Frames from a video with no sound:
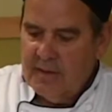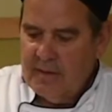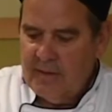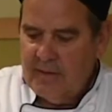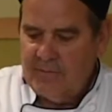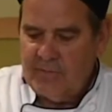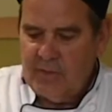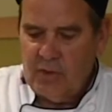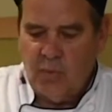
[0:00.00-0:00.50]

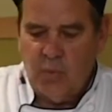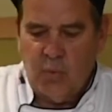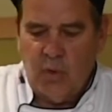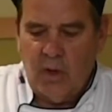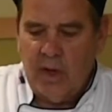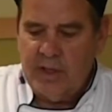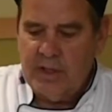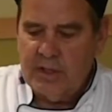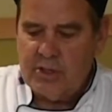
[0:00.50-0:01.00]
if you
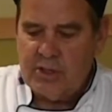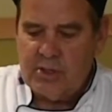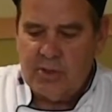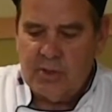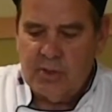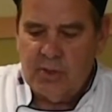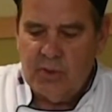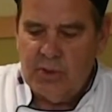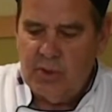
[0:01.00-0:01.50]
wanted
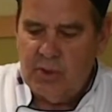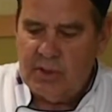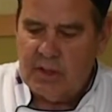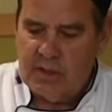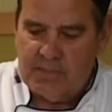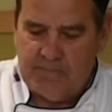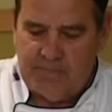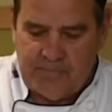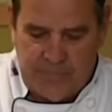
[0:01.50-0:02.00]
to, you
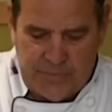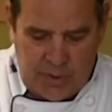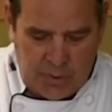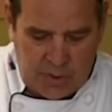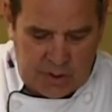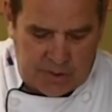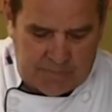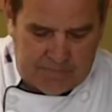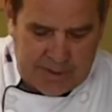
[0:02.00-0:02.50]

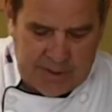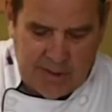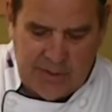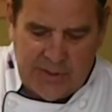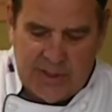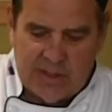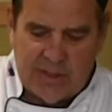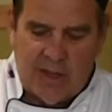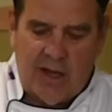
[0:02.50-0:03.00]
could peel
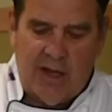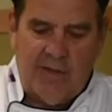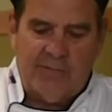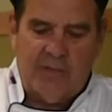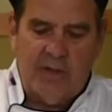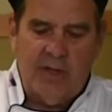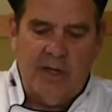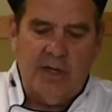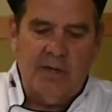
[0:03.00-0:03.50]
these
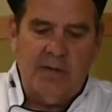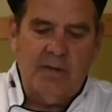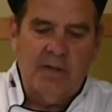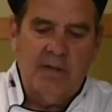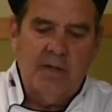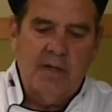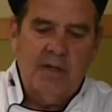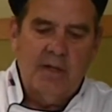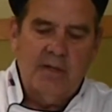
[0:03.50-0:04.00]
off of there.
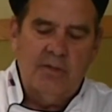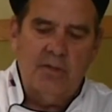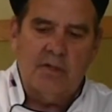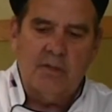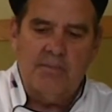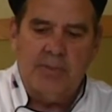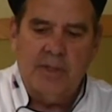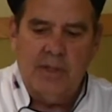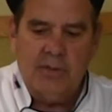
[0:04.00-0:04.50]
You
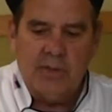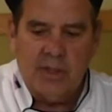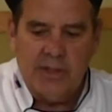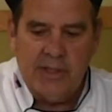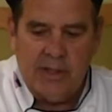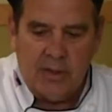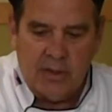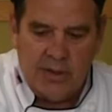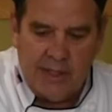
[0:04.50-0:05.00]
can peel the
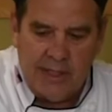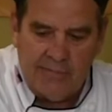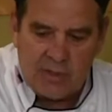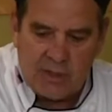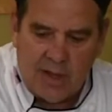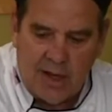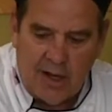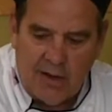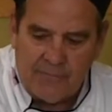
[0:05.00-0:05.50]
little
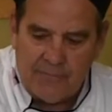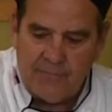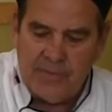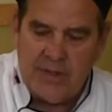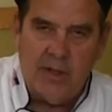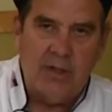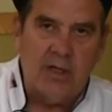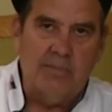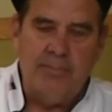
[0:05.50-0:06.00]
leaves off.
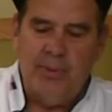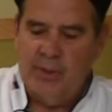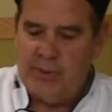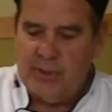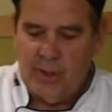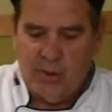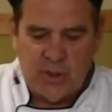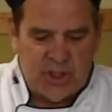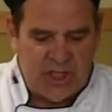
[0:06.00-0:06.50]
You could put
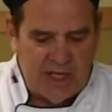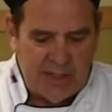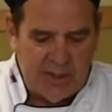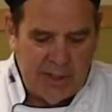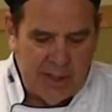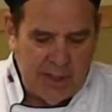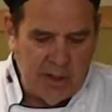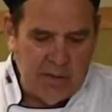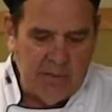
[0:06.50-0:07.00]
those
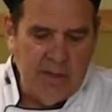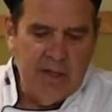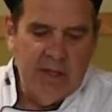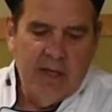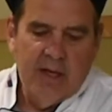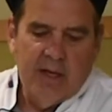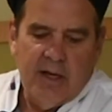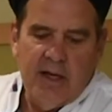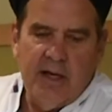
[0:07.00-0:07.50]
in there.
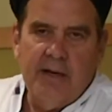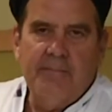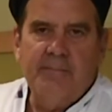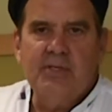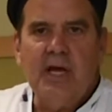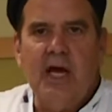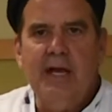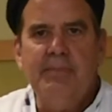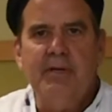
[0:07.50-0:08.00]

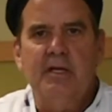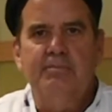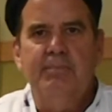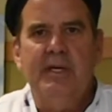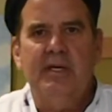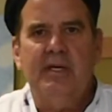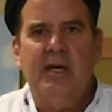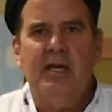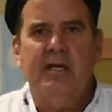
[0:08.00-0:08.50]
Thyme can
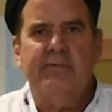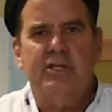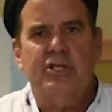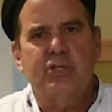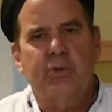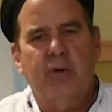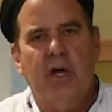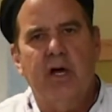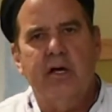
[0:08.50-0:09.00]
be kind of a
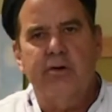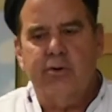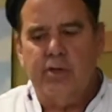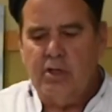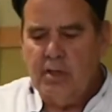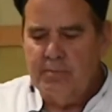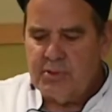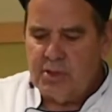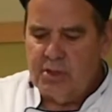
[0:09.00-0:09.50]
strong
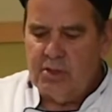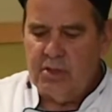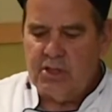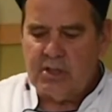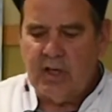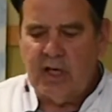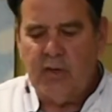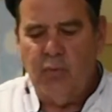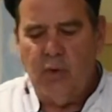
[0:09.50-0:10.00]
herb, so you
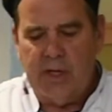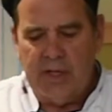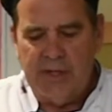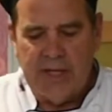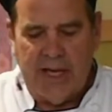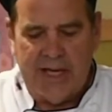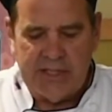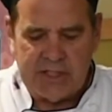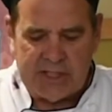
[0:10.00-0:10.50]
just kind of want a
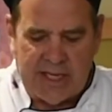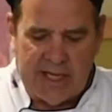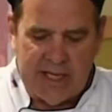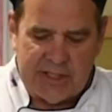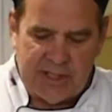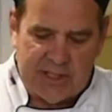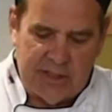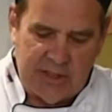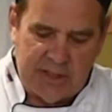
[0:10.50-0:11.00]
nice
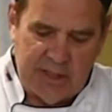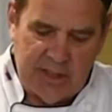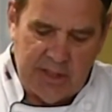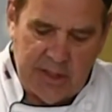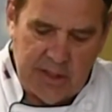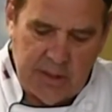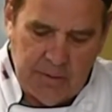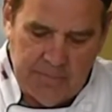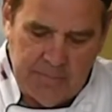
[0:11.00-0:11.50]
essence in
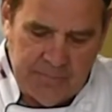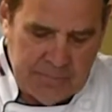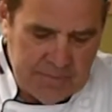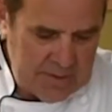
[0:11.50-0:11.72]
there.